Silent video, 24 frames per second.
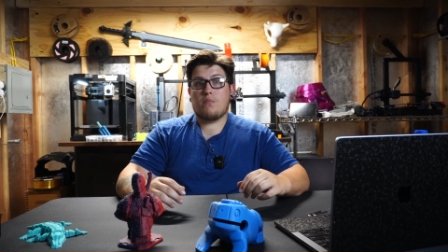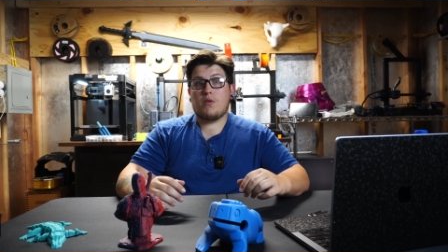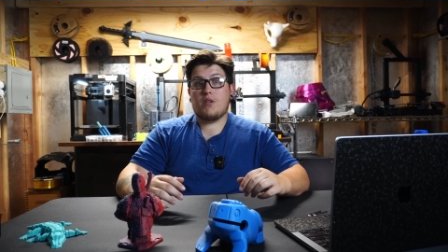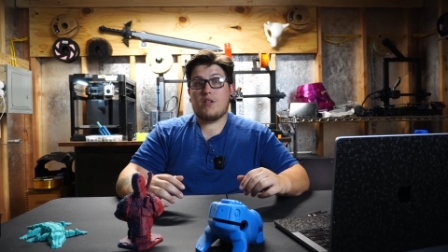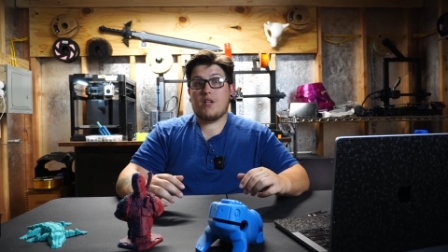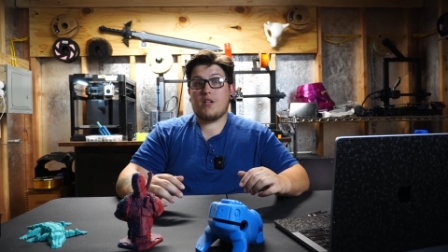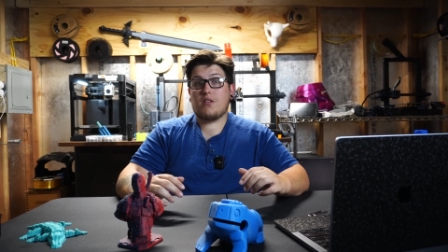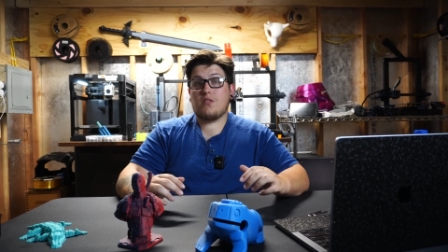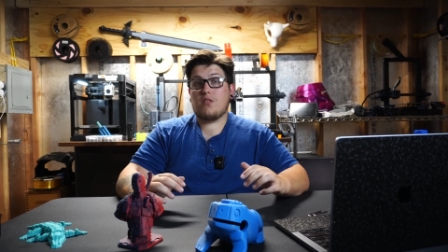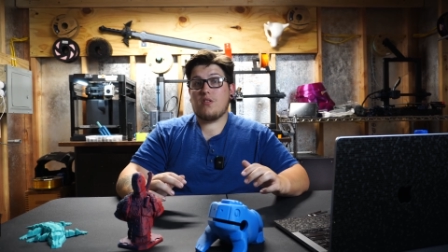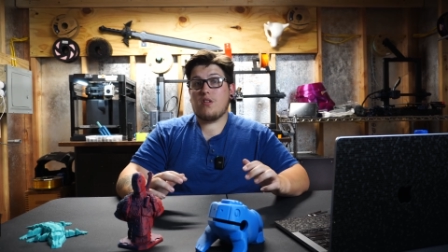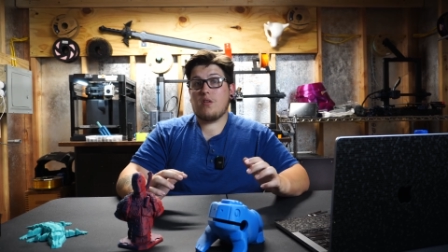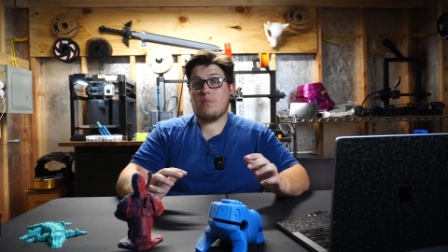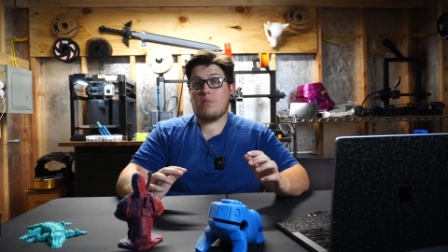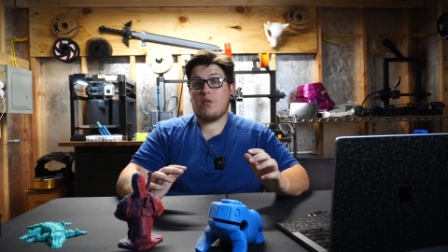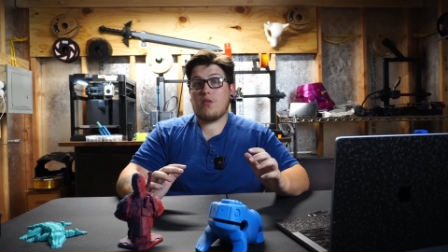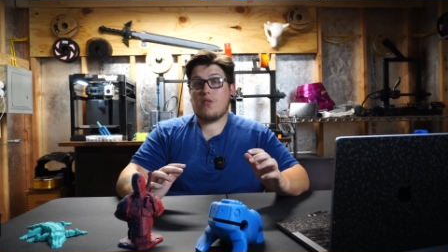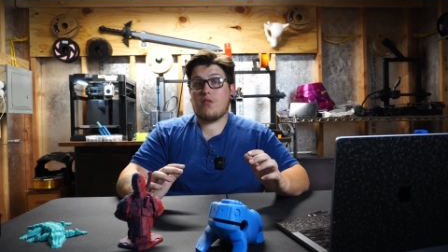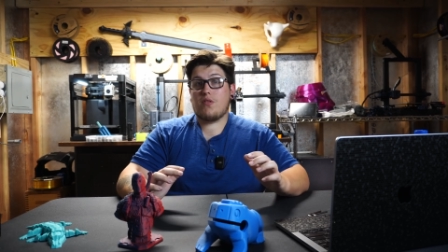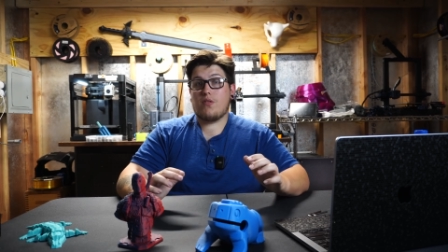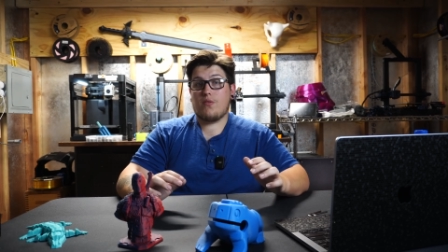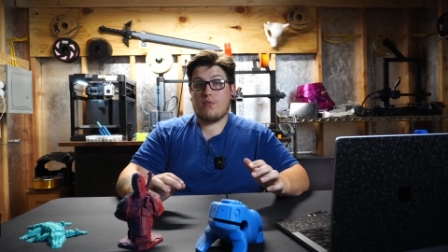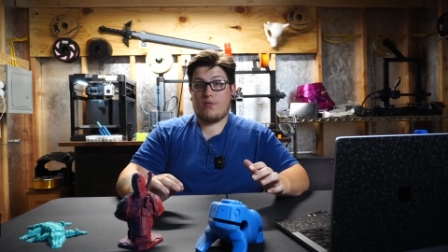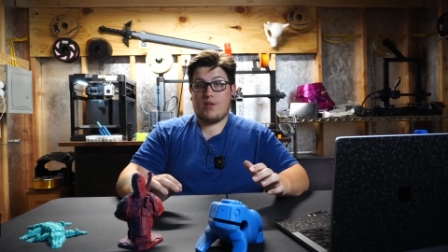Prediction number
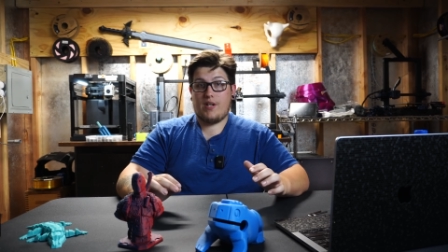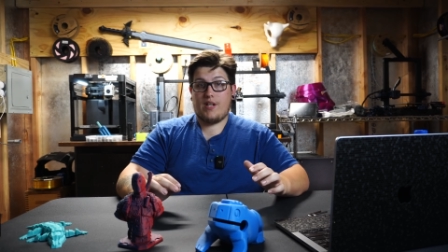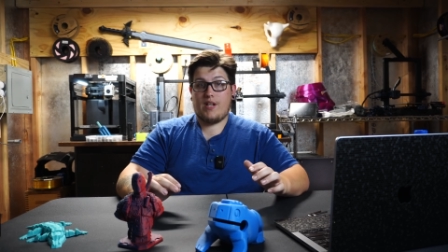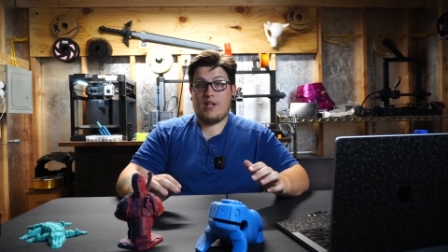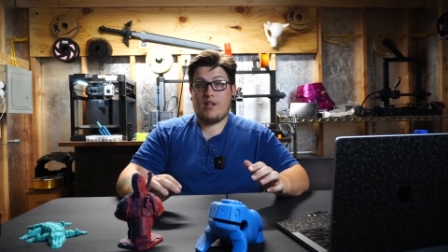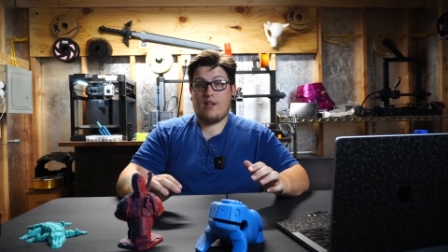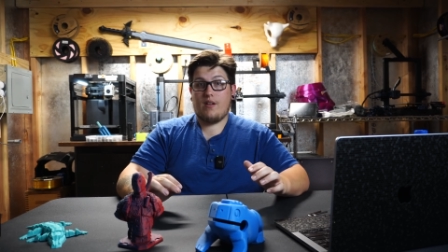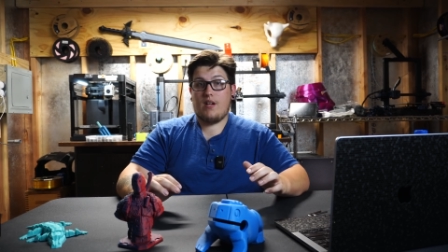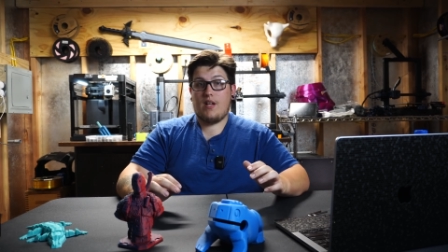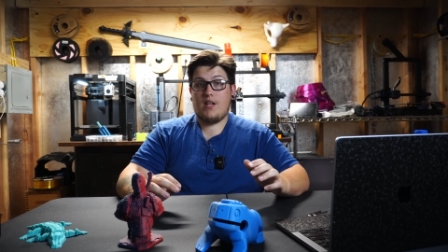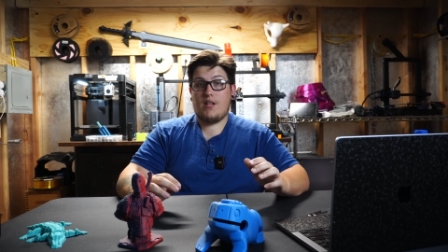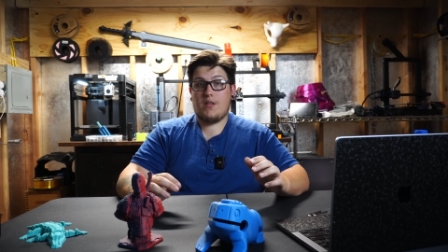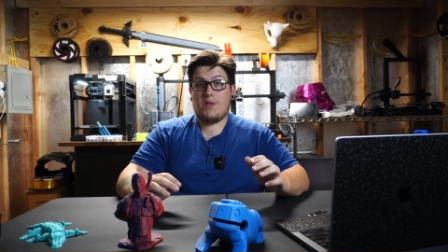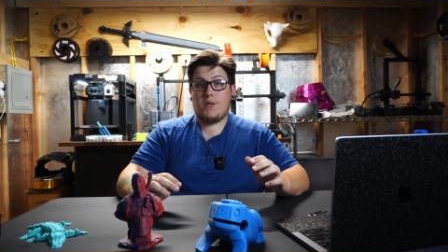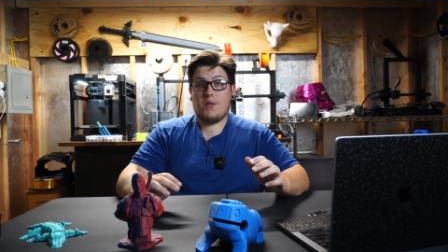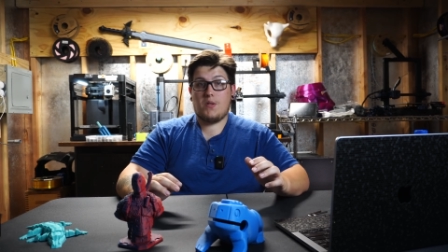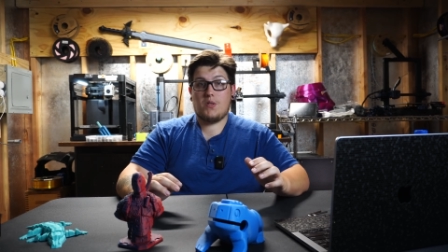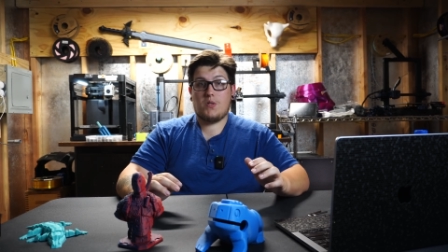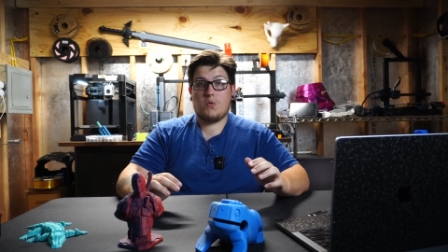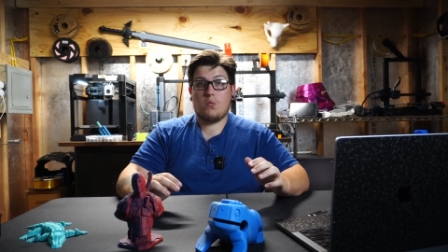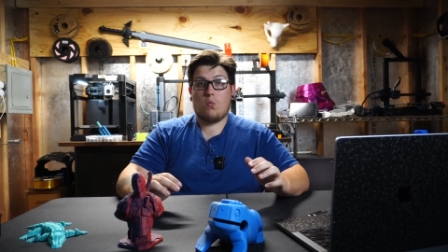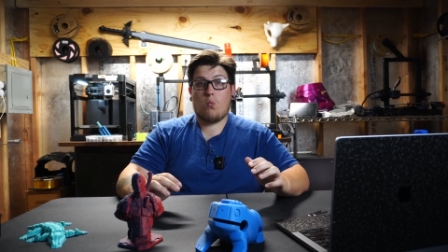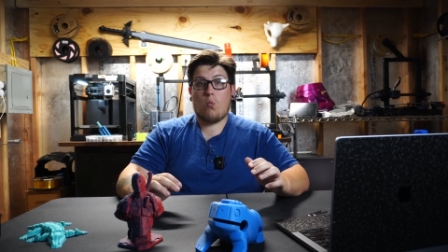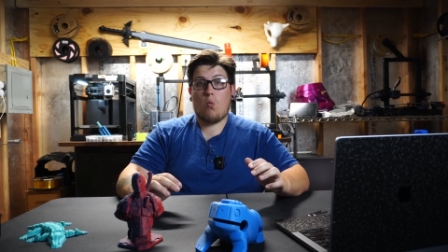three
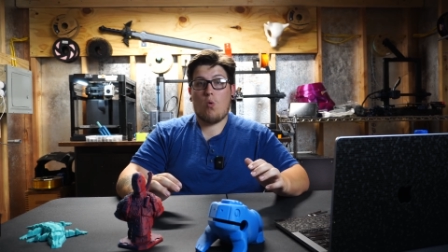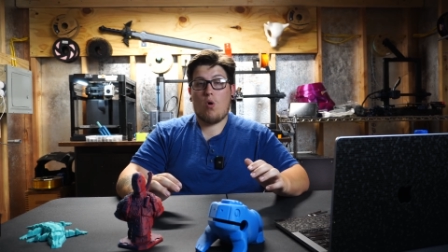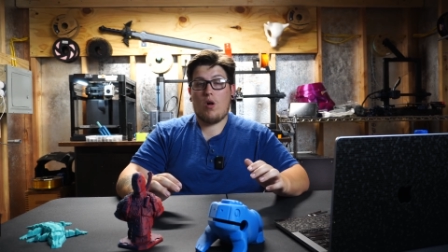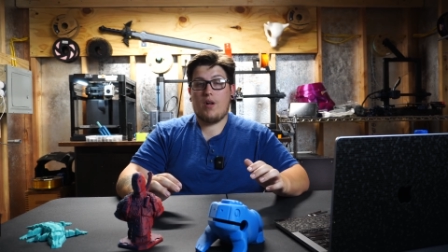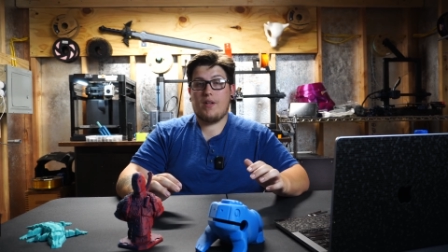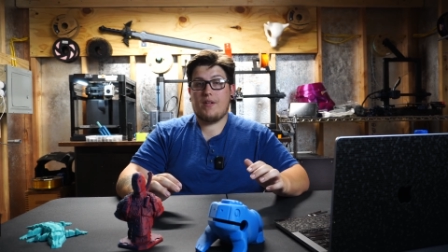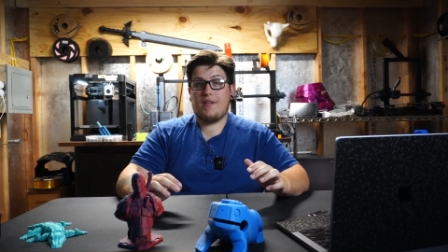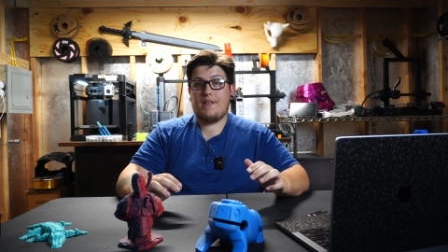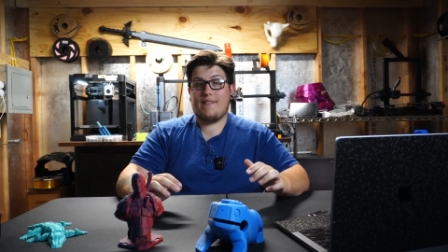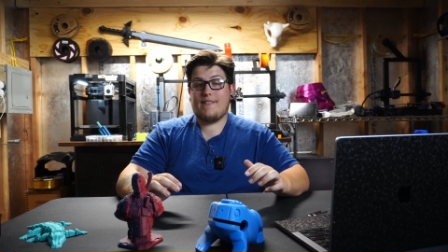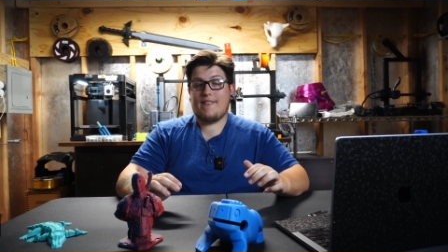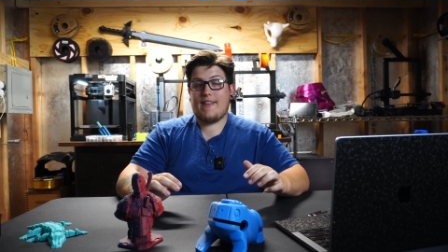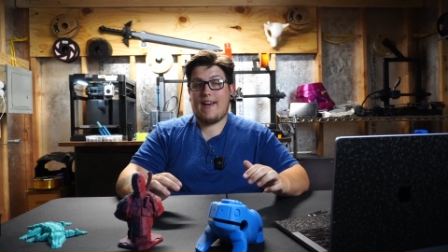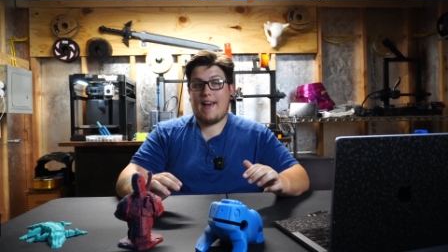is one